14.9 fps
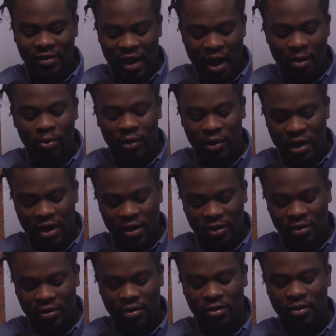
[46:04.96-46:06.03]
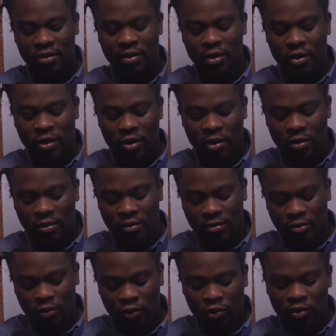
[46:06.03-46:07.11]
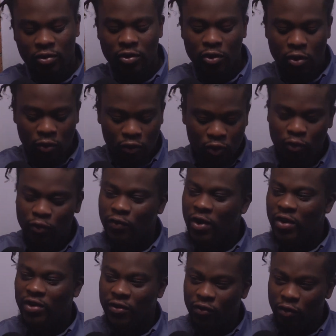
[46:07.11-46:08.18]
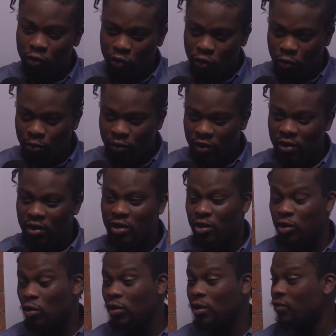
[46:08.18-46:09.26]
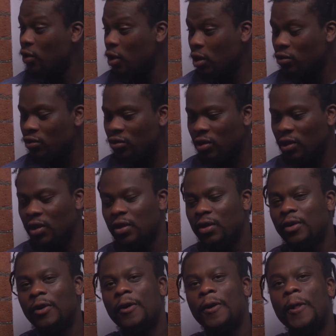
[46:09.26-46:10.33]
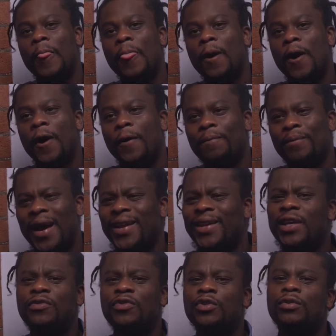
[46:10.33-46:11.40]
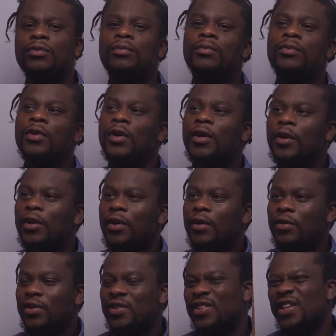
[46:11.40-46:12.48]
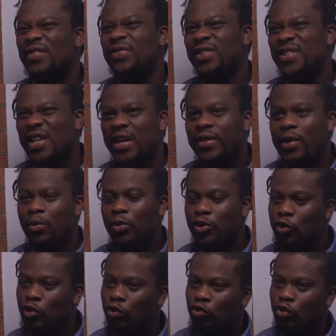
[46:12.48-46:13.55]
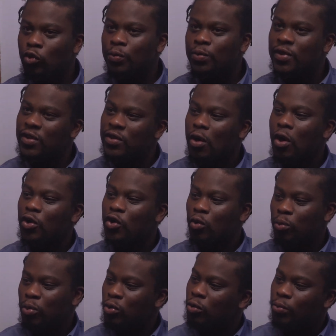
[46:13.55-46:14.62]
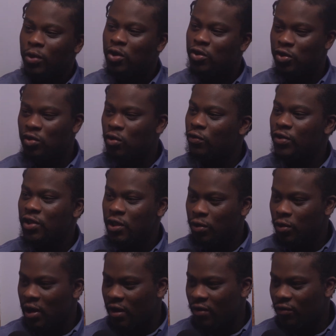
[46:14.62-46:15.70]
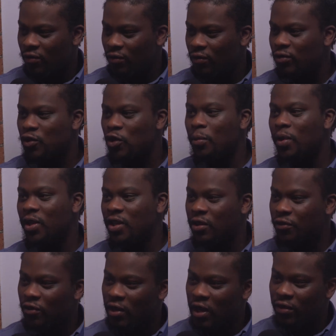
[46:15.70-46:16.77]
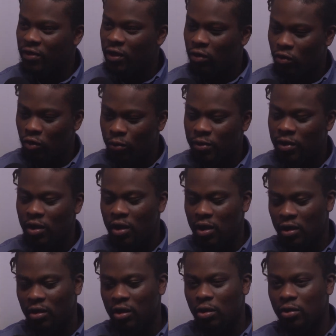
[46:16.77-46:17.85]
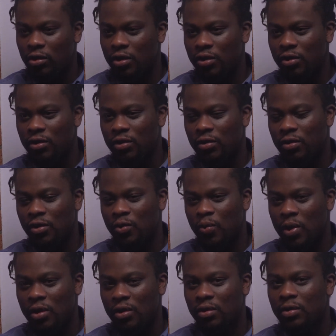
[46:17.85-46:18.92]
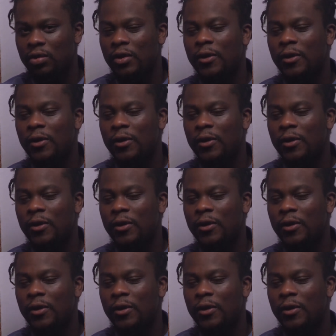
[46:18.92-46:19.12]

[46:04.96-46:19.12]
to Appleize, two very different groups, even culturally. And even to say there were two groups is arguable, because obviously you have so many different ethnic groups and cultures as well.